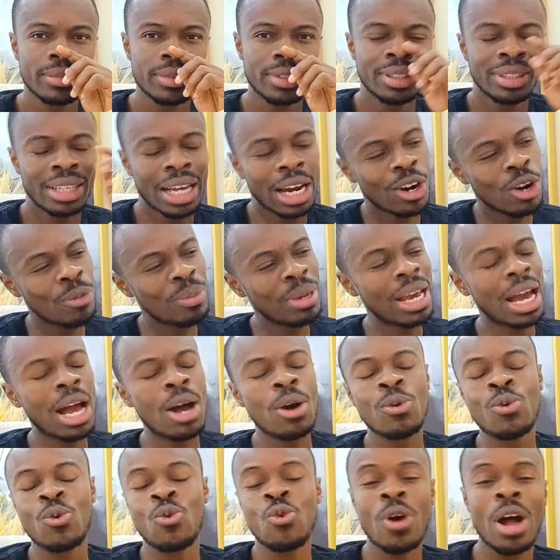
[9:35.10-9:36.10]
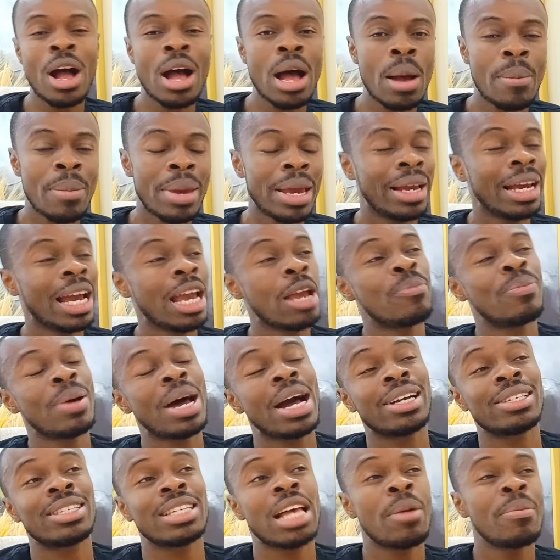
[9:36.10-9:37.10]
Nairobi, Hankwa, Mekan
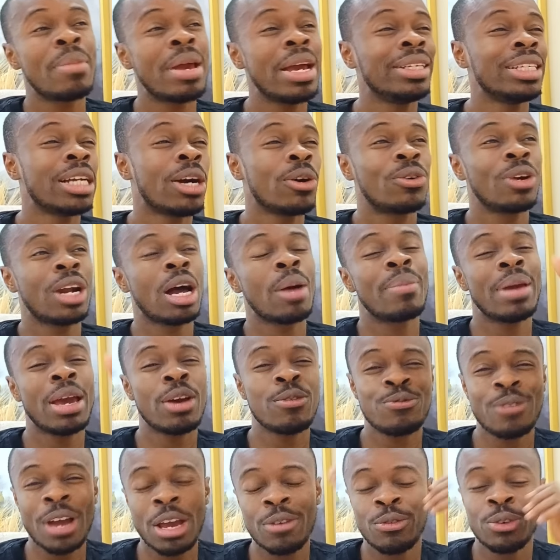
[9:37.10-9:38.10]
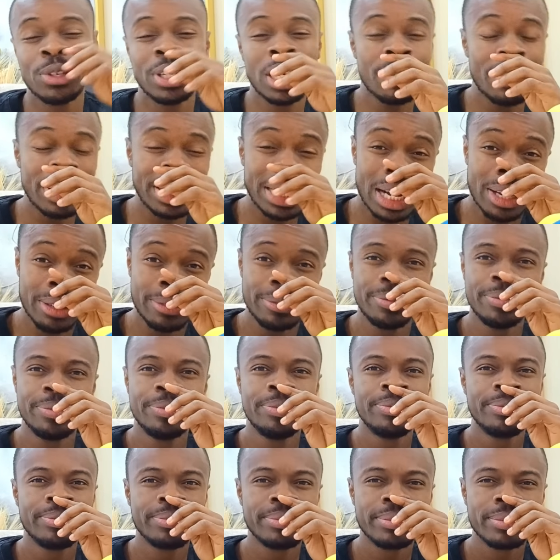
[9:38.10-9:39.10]
Parks, Amenya, Krabe, Faifu, Demenya.
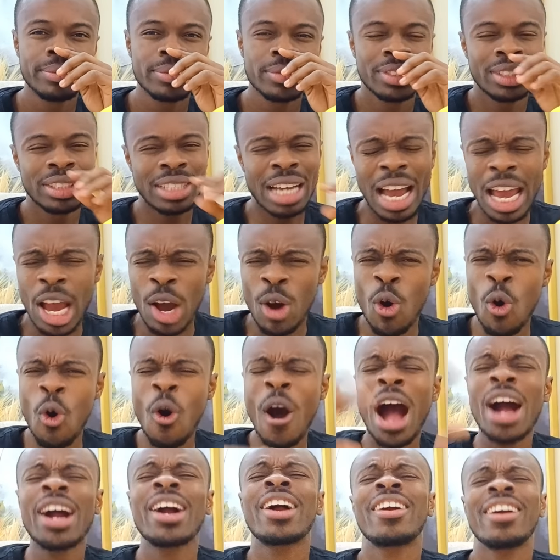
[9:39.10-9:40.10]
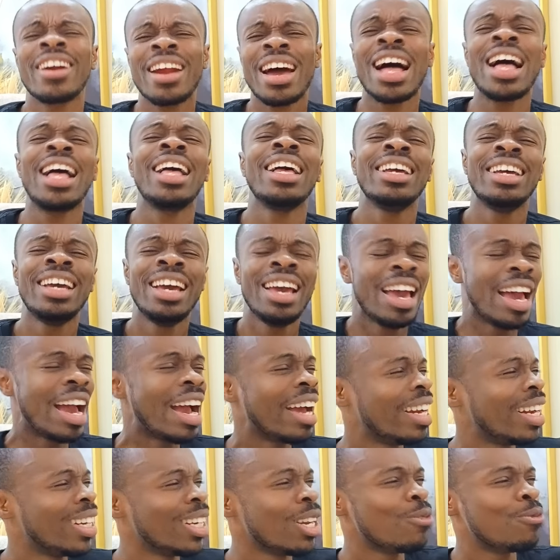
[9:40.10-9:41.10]
Now a whole Accra,
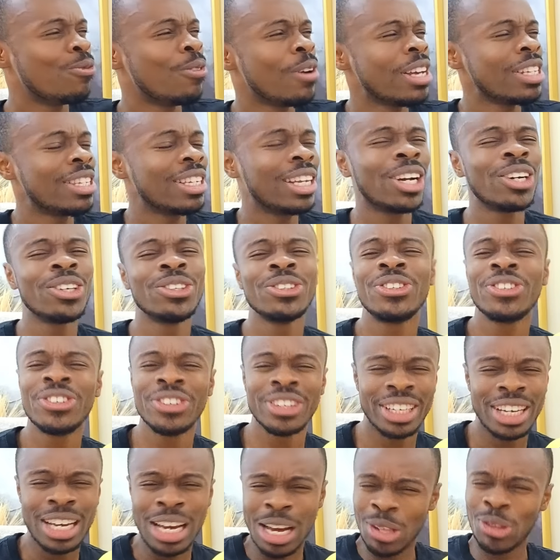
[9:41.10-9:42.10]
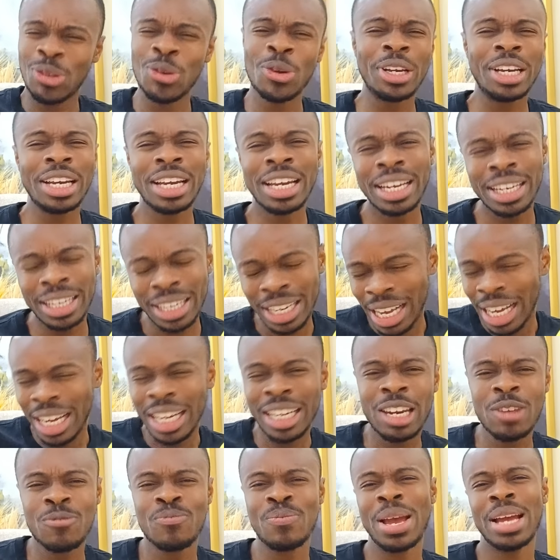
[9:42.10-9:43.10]
and are the first country to gain
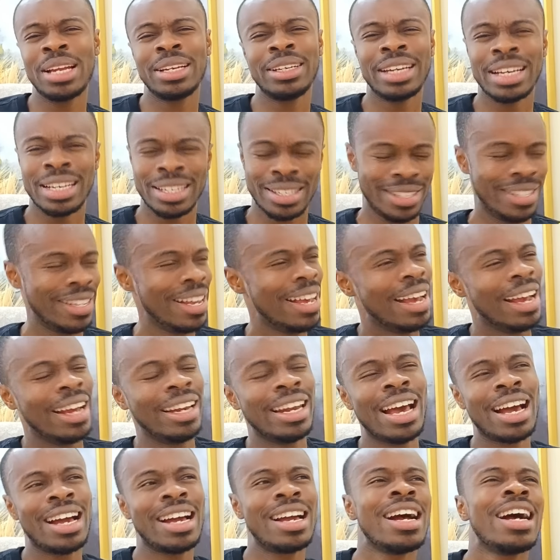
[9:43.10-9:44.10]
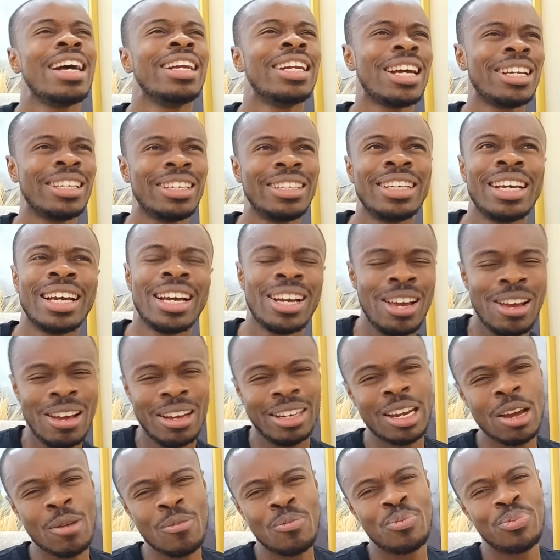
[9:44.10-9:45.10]
independence, and a Ghana,
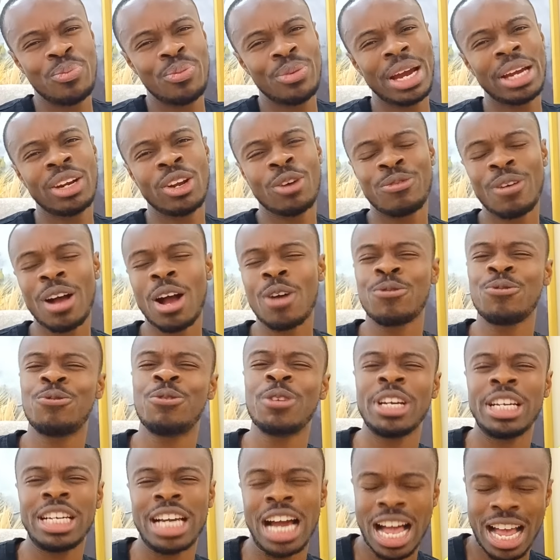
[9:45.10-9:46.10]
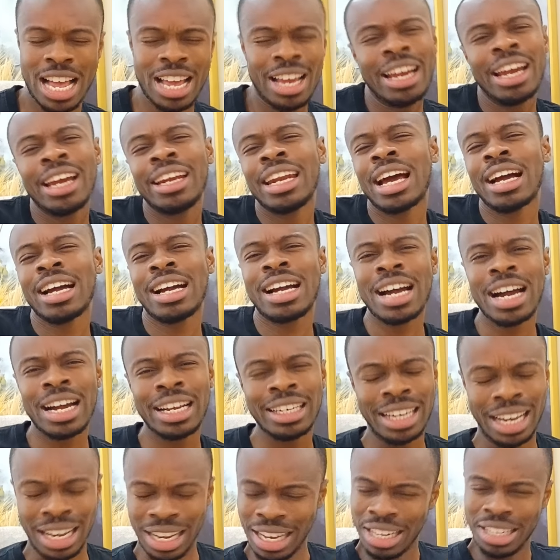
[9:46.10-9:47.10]
the pride of Africa, and a
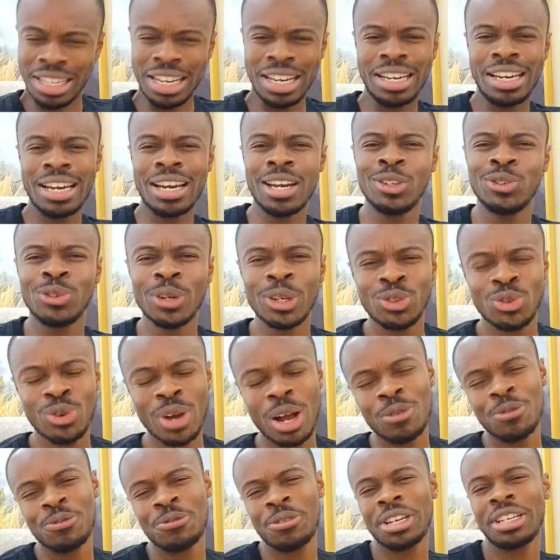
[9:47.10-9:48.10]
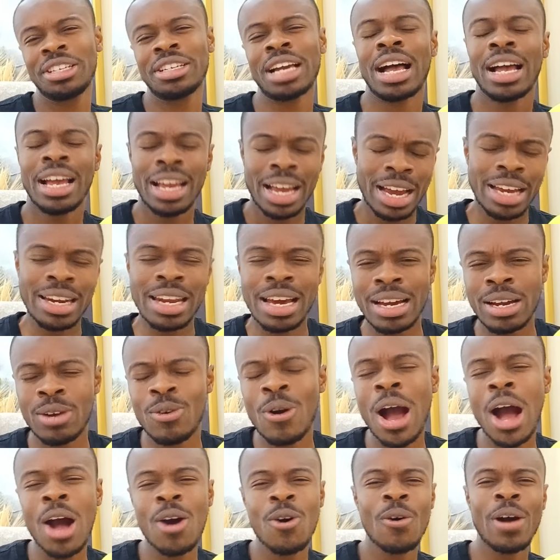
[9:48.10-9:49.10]
Ghana, the gateway to Africa, and a
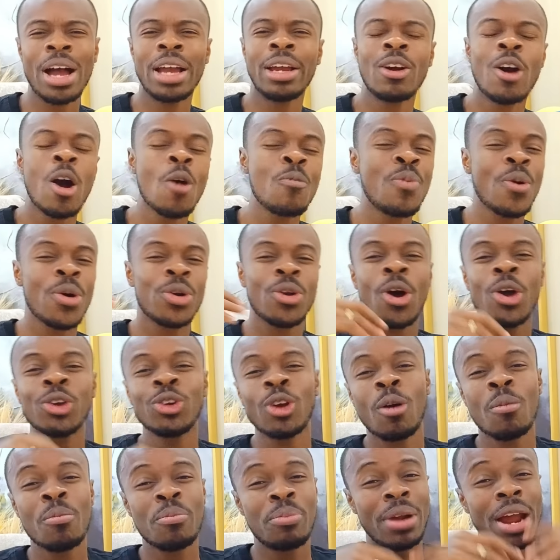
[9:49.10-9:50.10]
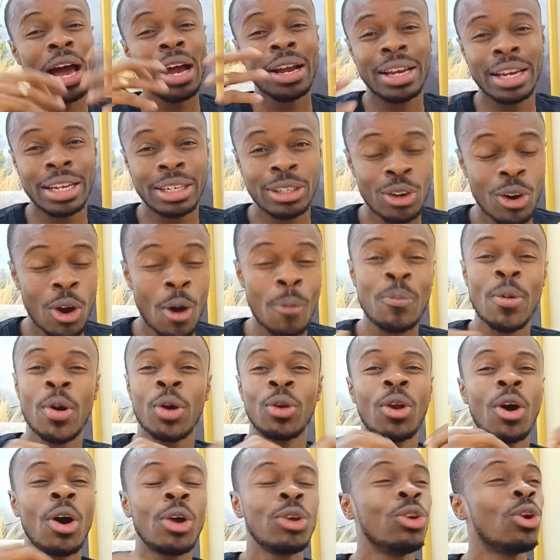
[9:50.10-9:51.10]
Ghana, upon all your bragging,
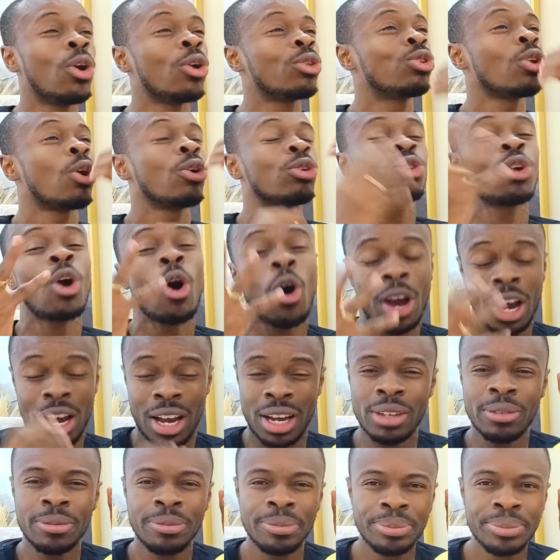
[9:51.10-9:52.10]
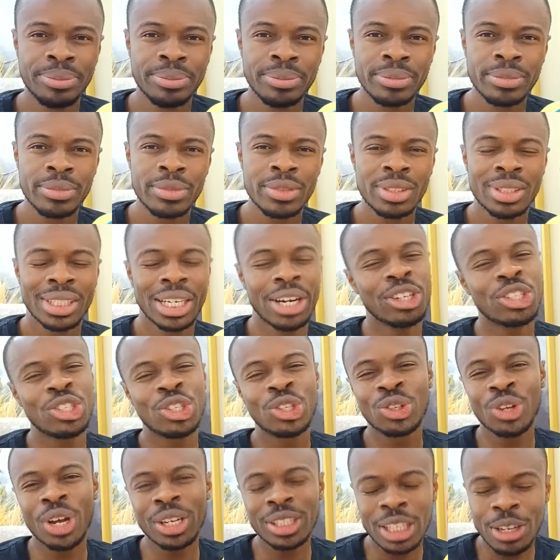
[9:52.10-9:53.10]
upon all your talk, There is
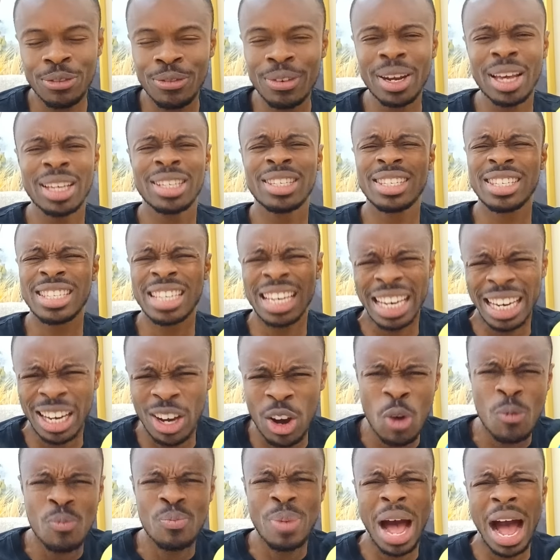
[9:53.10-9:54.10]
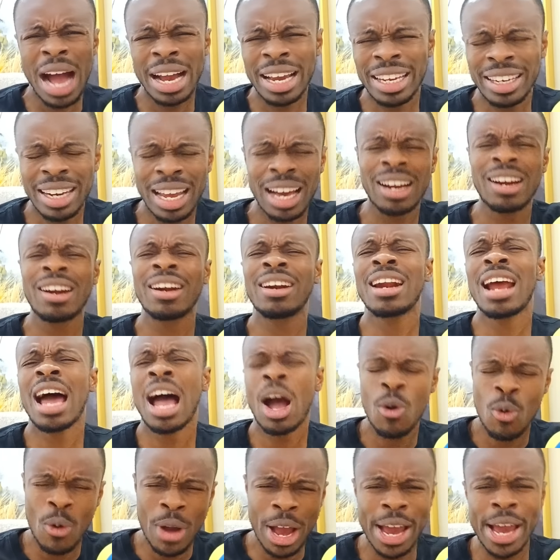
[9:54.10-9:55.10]
not even a single park in
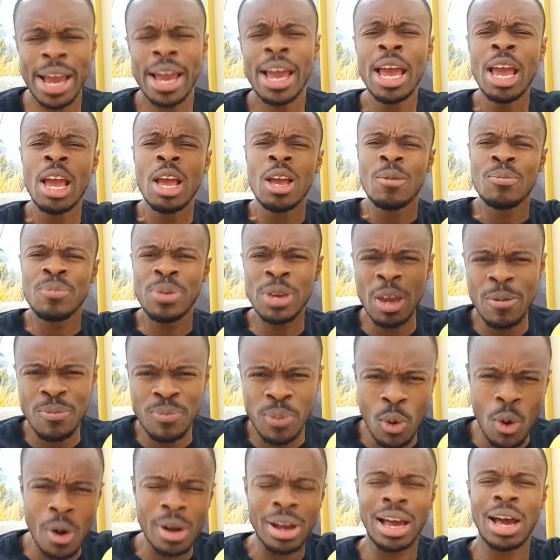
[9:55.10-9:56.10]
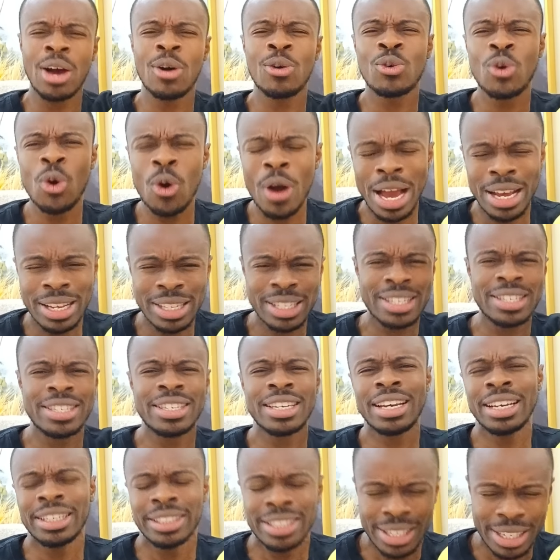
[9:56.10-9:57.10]
Accra where people can go and
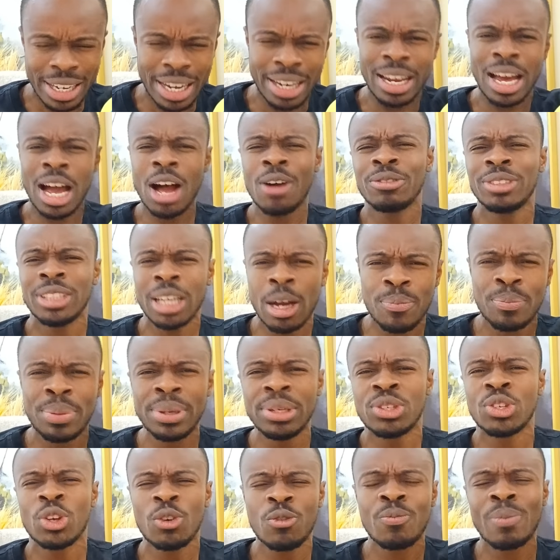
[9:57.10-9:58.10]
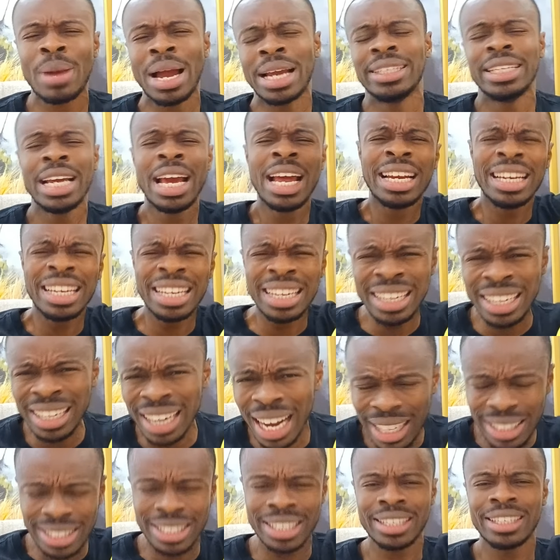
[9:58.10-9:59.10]
sit and have their peace of mind.
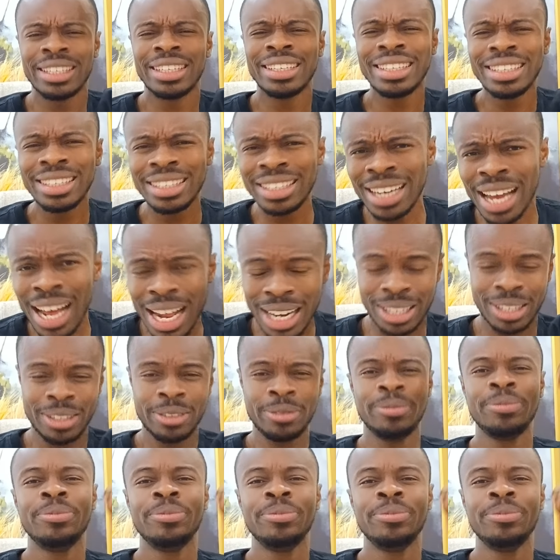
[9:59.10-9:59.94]
Nothing. None.